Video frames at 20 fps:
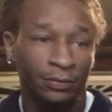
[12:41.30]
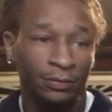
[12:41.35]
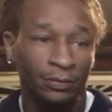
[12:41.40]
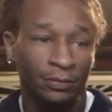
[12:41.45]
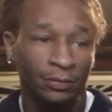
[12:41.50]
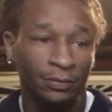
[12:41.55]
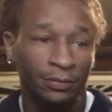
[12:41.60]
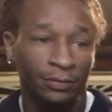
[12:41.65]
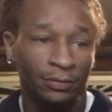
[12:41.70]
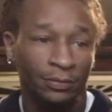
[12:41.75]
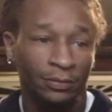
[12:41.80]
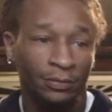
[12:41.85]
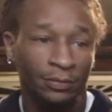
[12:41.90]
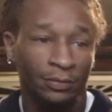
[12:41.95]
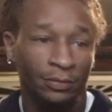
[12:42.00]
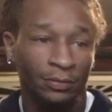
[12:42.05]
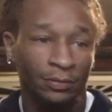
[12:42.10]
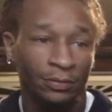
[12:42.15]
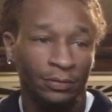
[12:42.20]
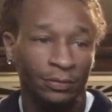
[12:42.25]

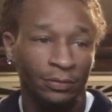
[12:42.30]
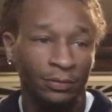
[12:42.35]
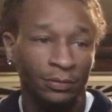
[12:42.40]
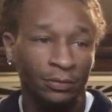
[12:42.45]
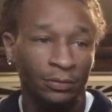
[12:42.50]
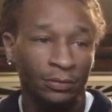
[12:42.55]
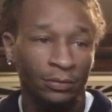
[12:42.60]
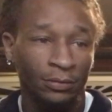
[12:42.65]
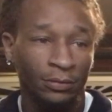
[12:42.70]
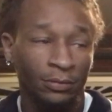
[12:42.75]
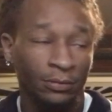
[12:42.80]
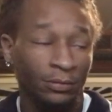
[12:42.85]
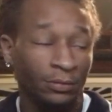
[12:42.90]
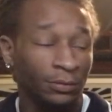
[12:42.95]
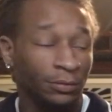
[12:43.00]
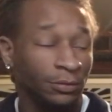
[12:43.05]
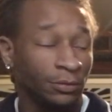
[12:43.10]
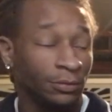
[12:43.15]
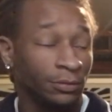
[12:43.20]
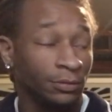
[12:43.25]

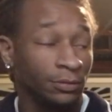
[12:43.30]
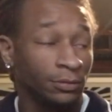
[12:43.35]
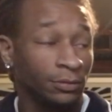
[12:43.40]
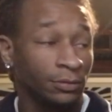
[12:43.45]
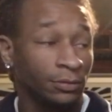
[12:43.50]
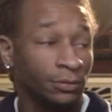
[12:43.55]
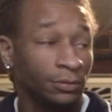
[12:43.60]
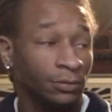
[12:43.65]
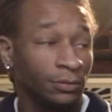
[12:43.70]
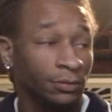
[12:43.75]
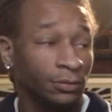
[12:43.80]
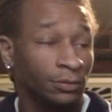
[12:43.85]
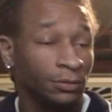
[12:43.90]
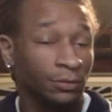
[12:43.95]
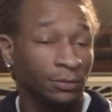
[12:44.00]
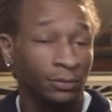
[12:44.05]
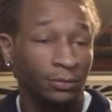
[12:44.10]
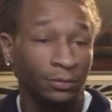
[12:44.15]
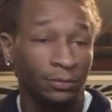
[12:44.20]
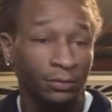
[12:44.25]

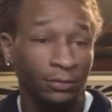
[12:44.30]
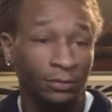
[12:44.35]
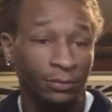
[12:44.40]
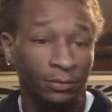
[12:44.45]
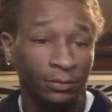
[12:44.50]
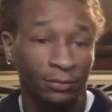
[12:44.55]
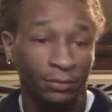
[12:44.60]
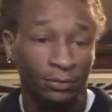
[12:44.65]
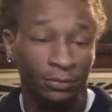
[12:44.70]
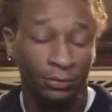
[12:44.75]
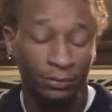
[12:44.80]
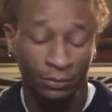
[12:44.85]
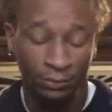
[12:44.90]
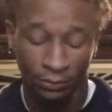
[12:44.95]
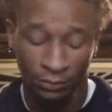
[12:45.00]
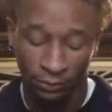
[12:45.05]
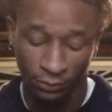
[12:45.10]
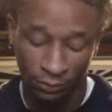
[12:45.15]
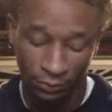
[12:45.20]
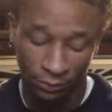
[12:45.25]

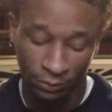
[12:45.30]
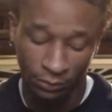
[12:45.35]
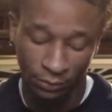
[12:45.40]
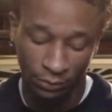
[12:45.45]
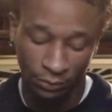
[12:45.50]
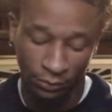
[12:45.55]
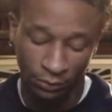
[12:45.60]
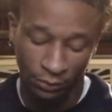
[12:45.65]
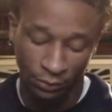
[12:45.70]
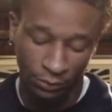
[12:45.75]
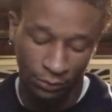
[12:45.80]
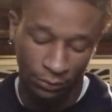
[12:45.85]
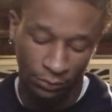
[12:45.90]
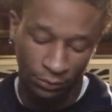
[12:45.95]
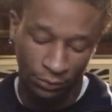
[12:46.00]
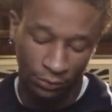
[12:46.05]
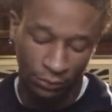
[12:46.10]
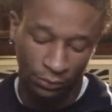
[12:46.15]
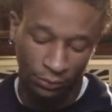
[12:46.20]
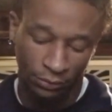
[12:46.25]

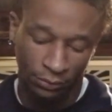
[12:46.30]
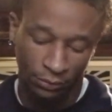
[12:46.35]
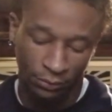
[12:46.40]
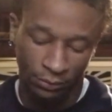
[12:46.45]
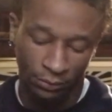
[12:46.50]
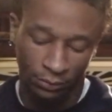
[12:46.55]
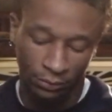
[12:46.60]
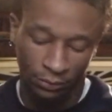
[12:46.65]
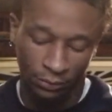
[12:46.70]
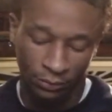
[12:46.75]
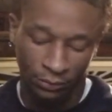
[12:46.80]
The person shown says nothing.